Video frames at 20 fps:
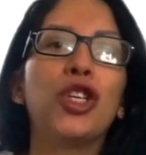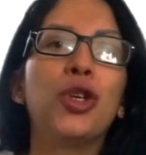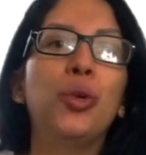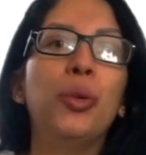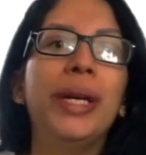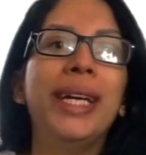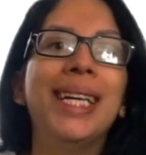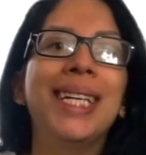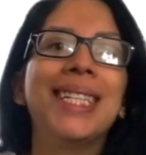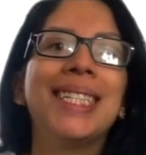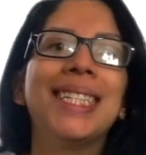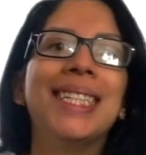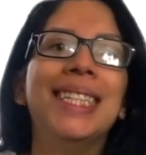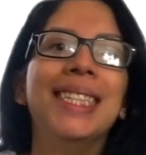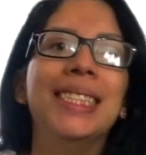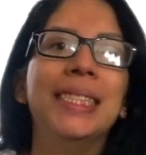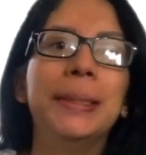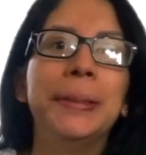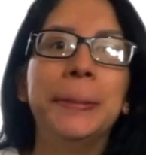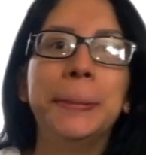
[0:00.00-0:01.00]
weeks,
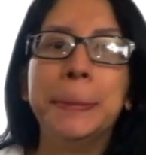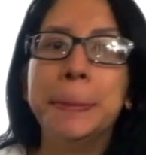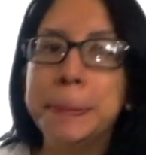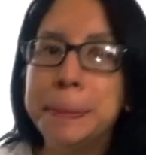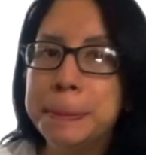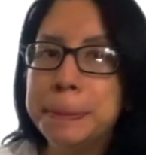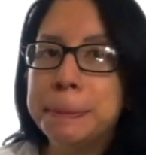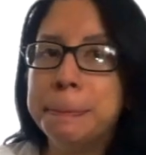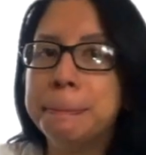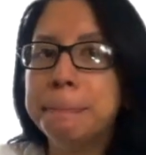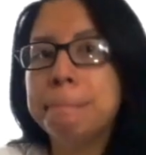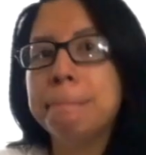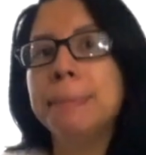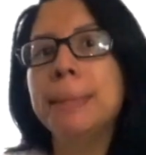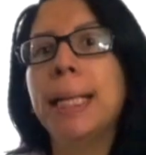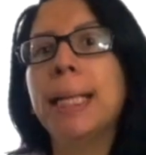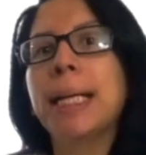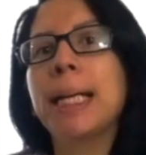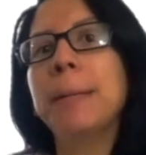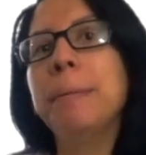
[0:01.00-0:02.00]

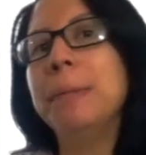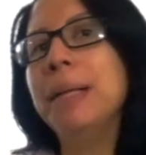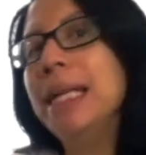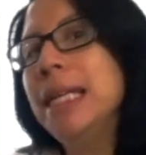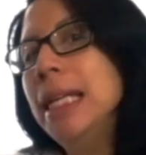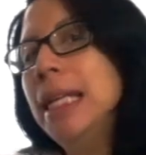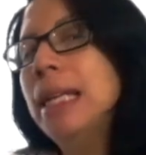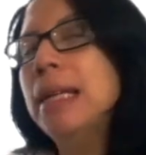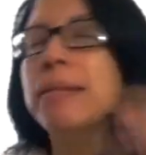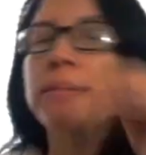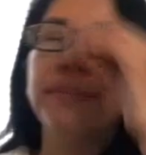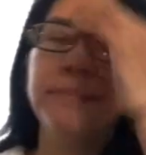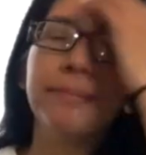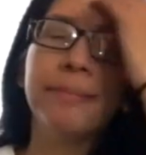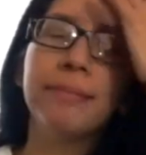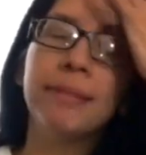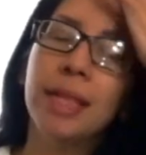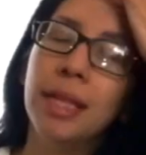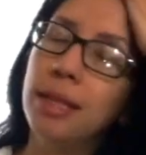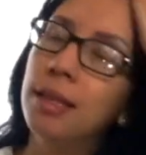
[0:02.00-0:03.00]
like completely.
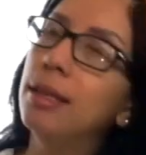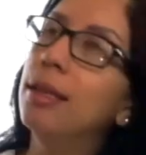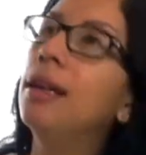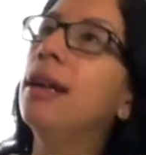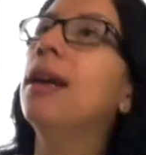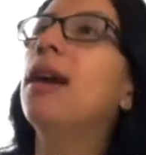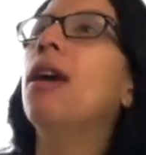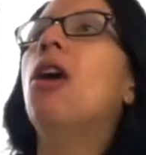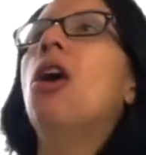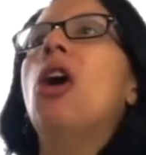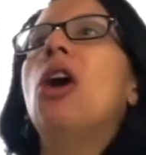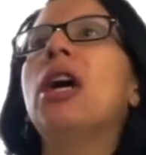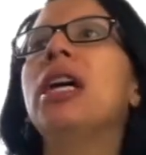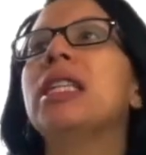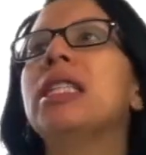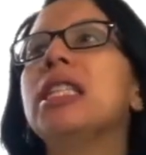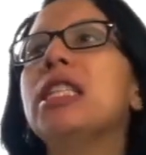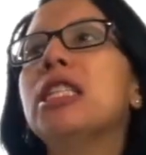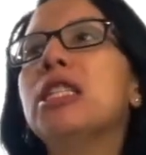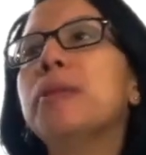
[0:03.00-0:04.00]
All I
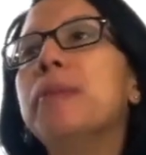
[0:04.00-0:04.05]
see is